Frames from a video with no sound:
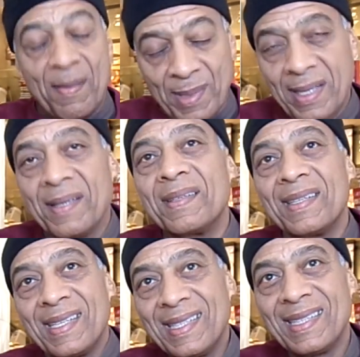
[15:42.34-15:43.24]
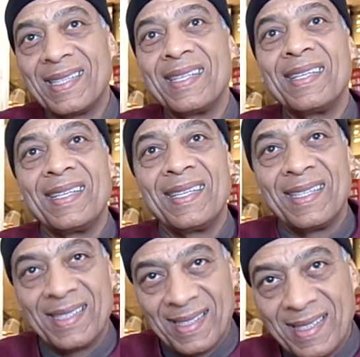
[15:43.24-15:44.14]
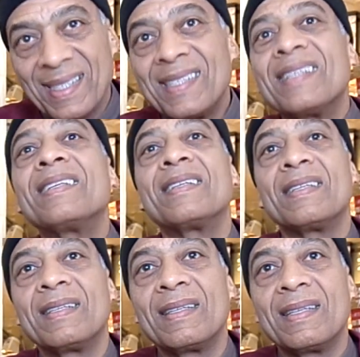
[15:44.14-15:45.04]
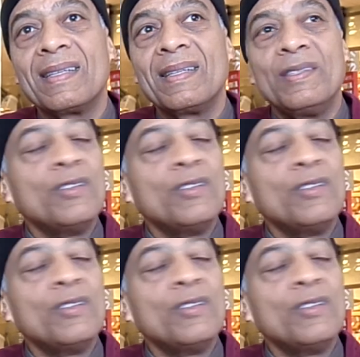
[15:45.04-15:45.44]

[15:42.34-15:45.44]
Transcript: That would have been the assassination of Dr. King